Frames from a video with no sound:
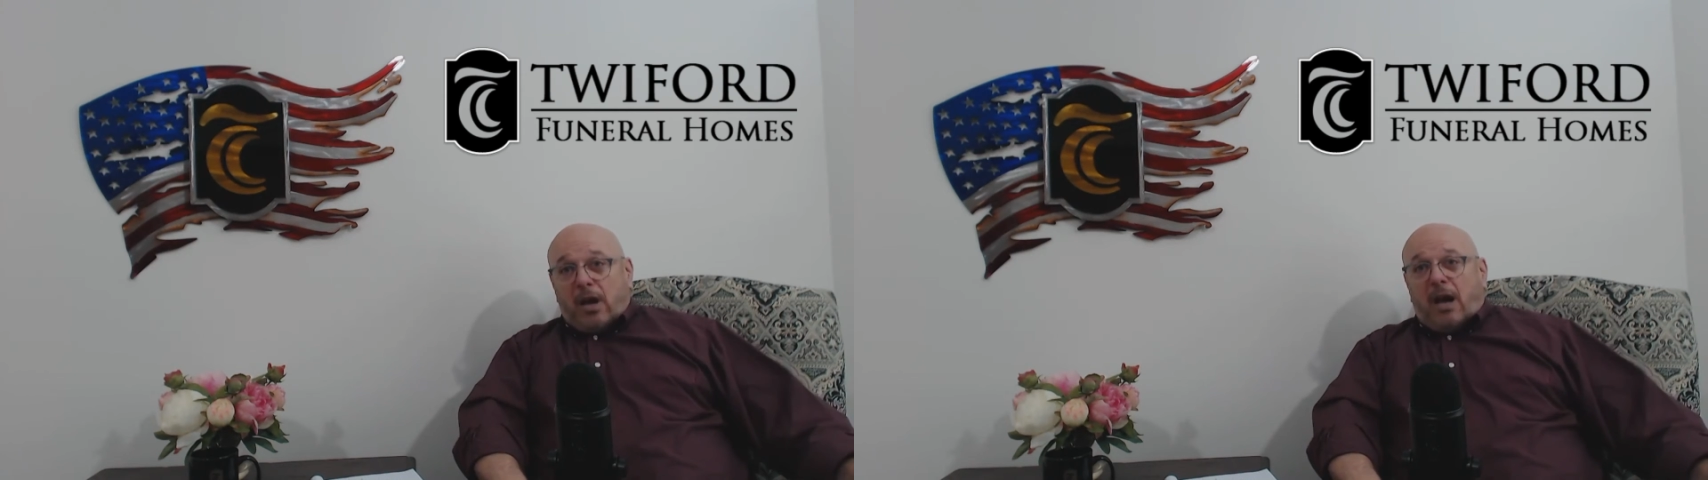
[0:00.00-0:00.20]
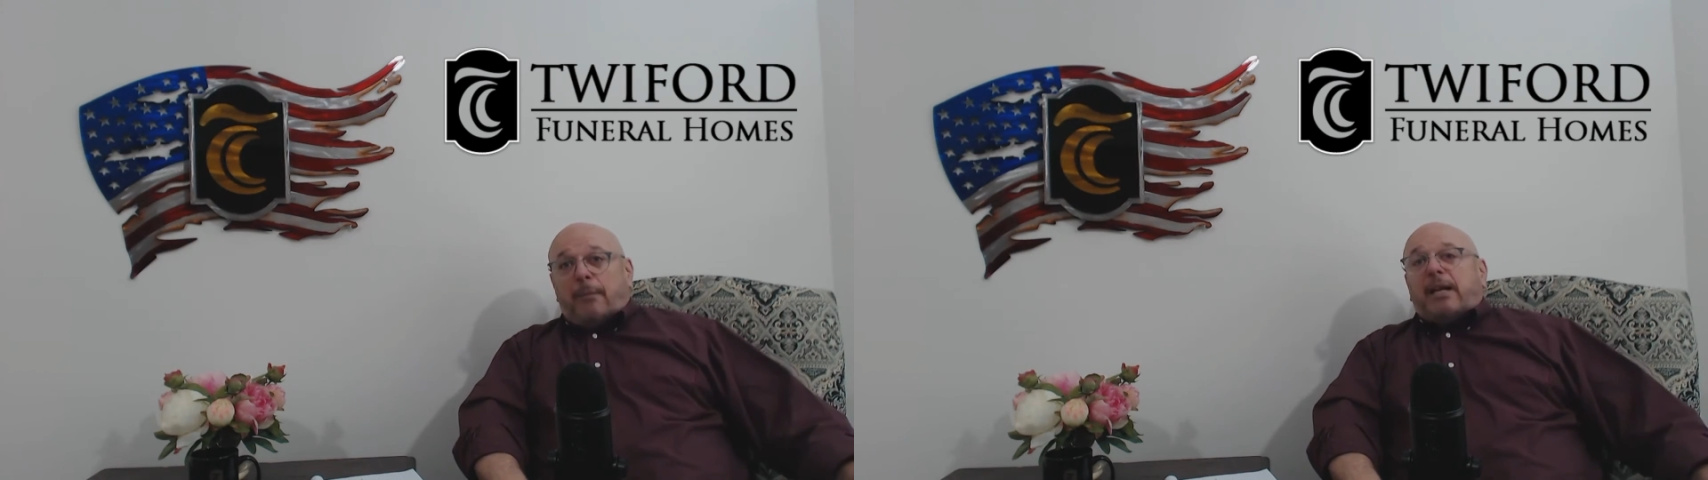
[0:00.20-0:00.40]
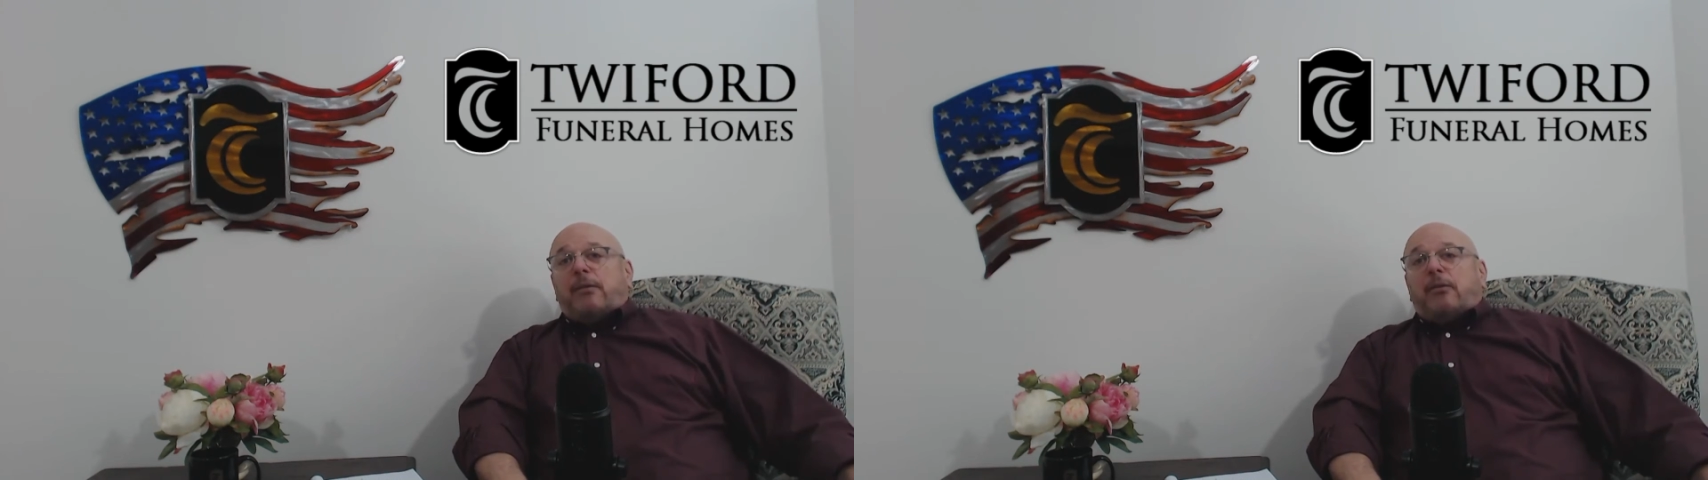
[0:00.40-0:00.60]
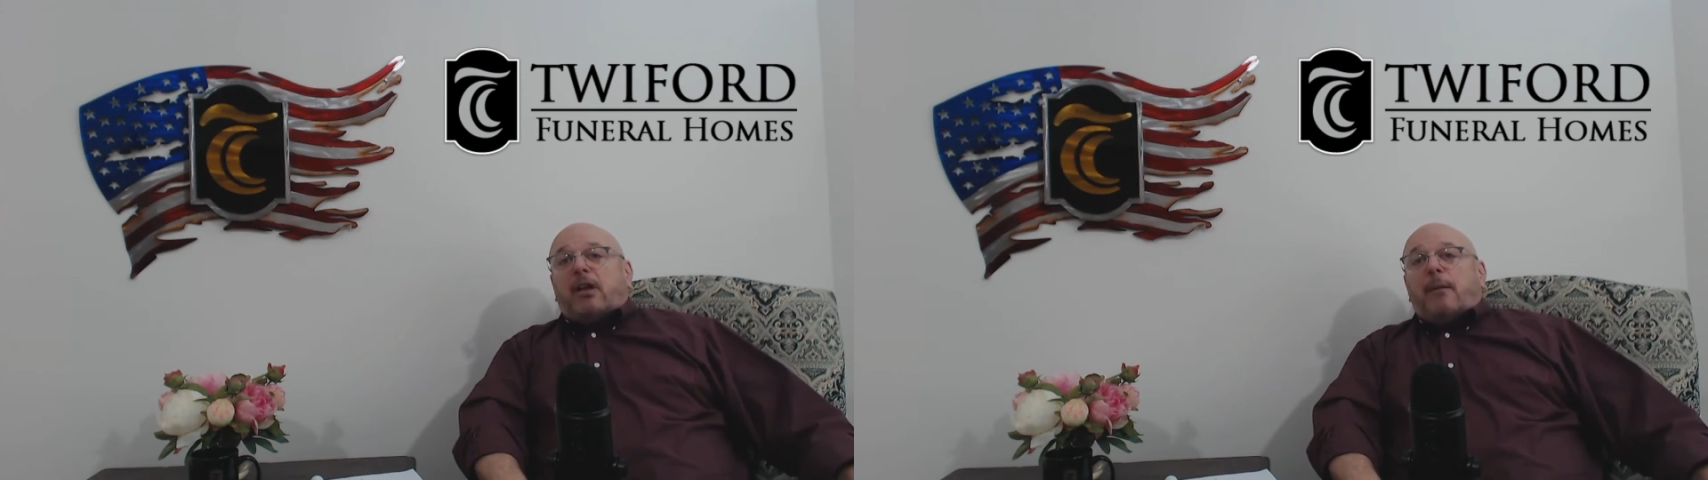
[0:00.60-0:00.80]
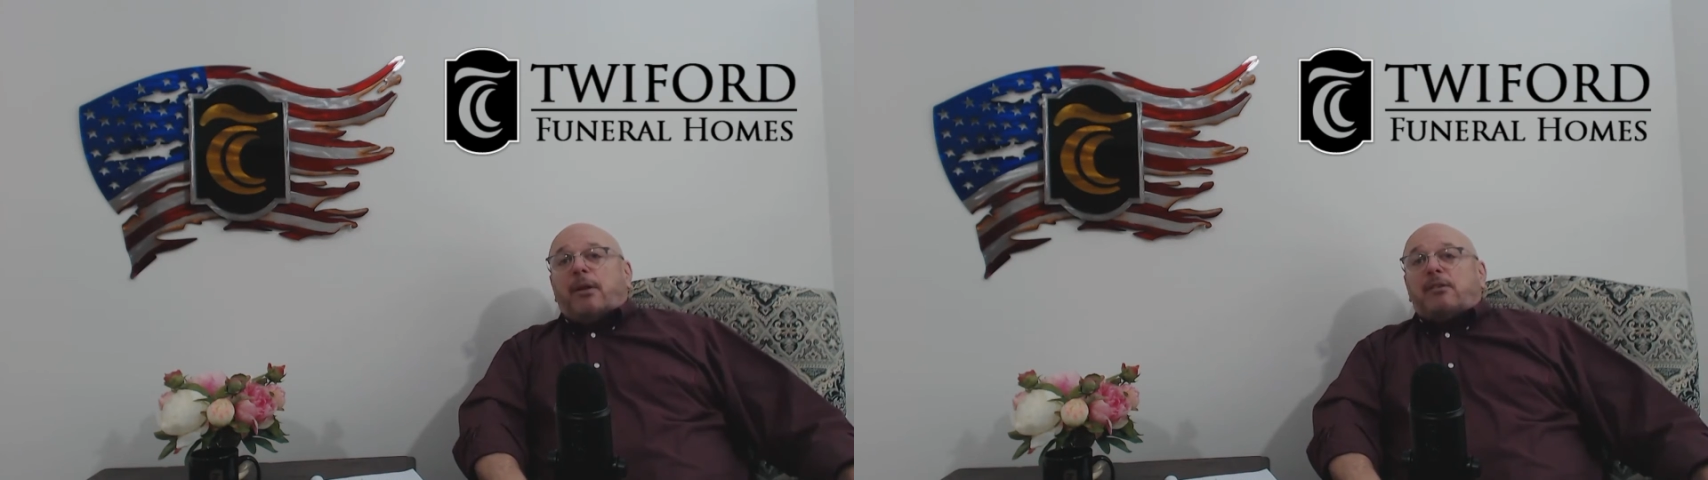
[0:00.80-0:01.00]
comment in the
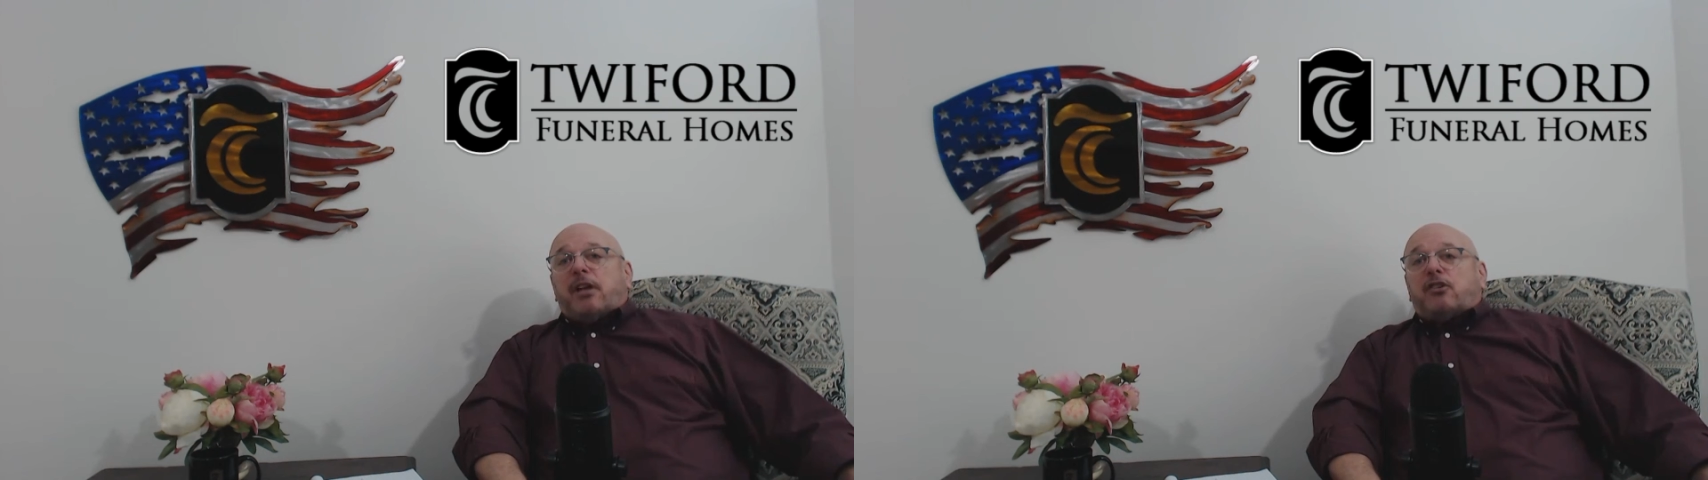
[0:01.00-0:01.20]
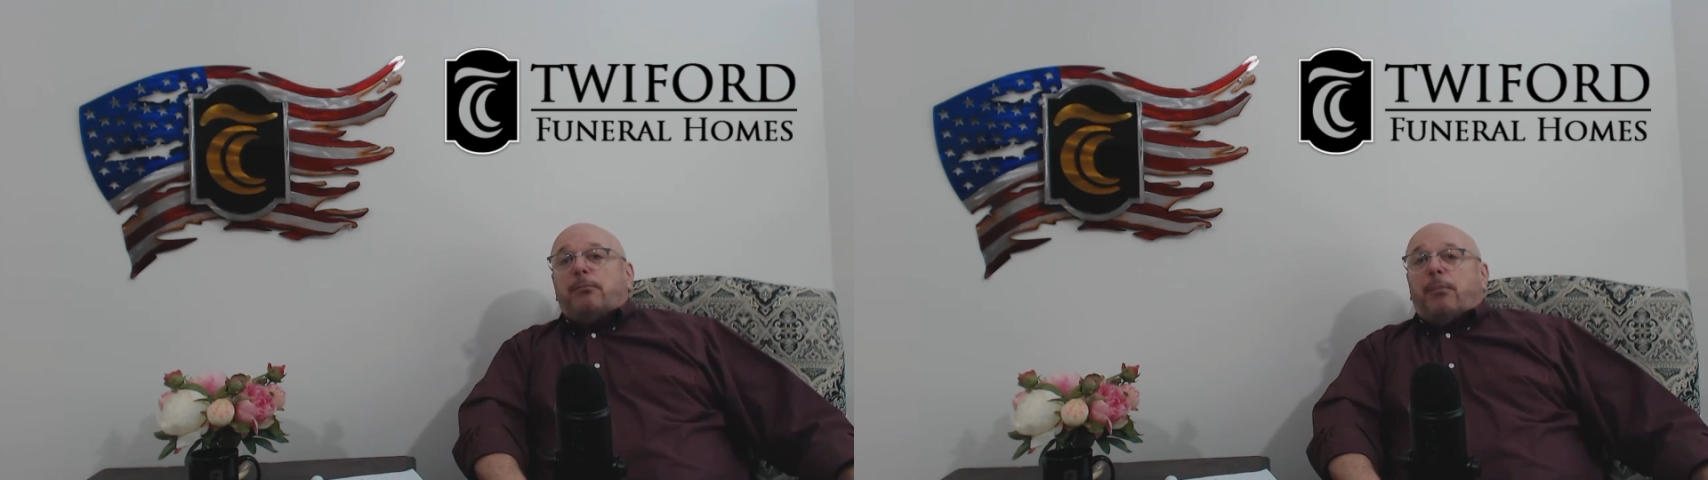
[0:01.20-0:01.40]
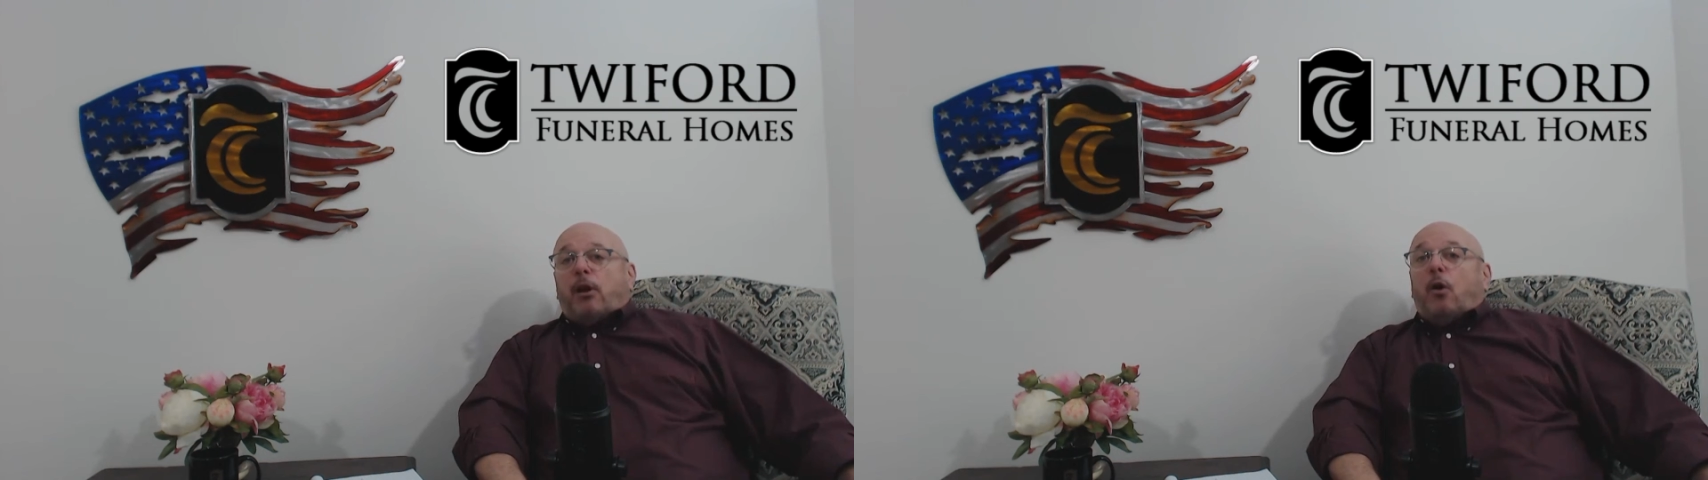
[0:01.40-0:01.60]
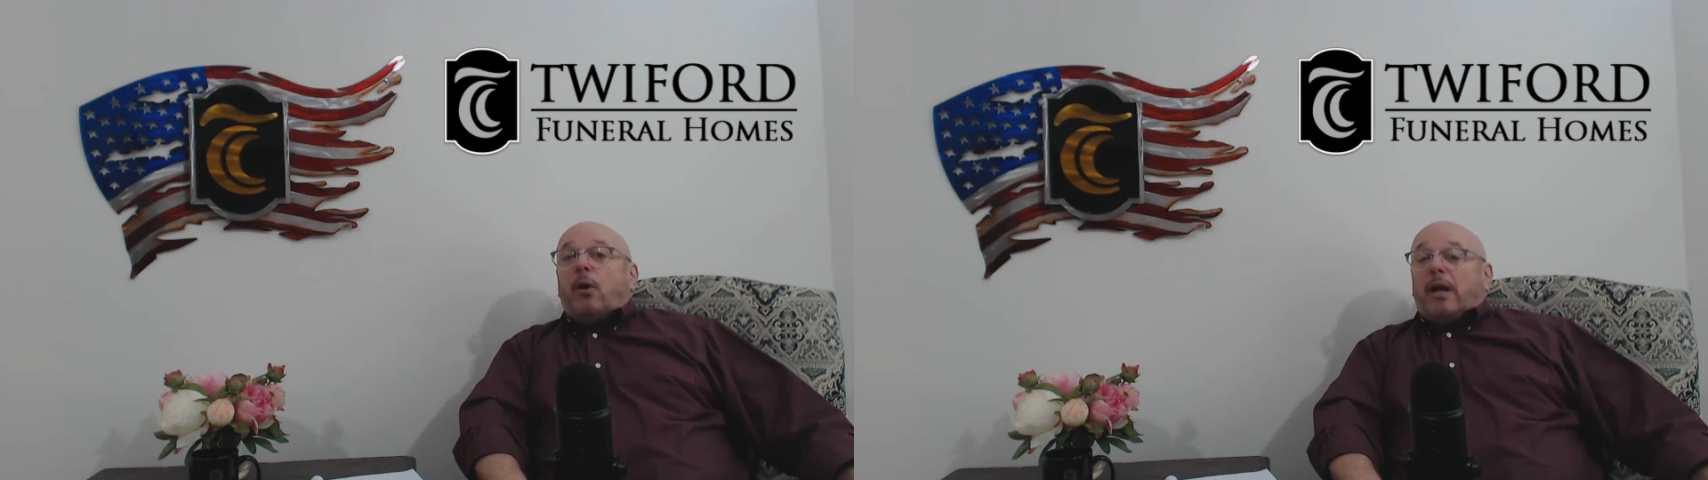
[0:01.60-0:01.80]
comment section below,